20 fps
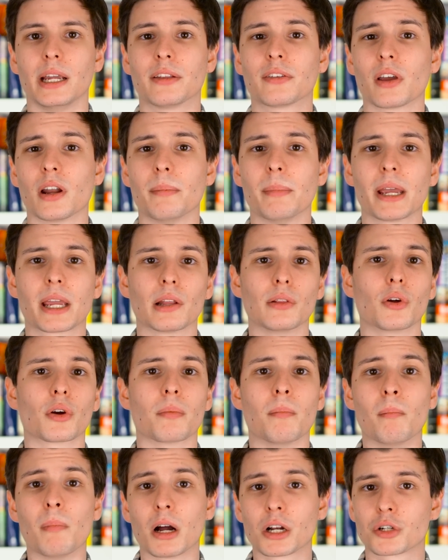it's gonna make it look
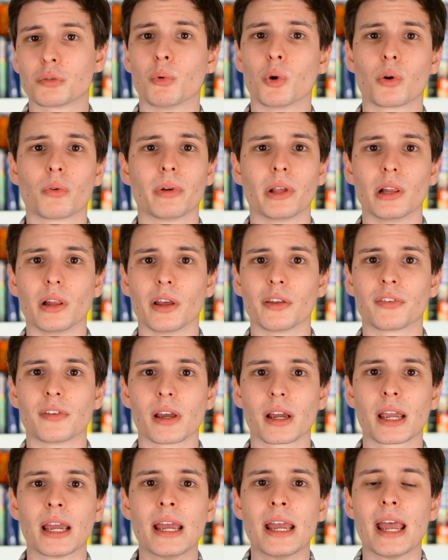much more
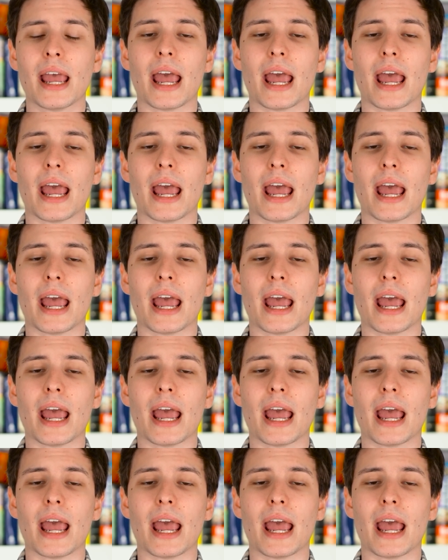realistic.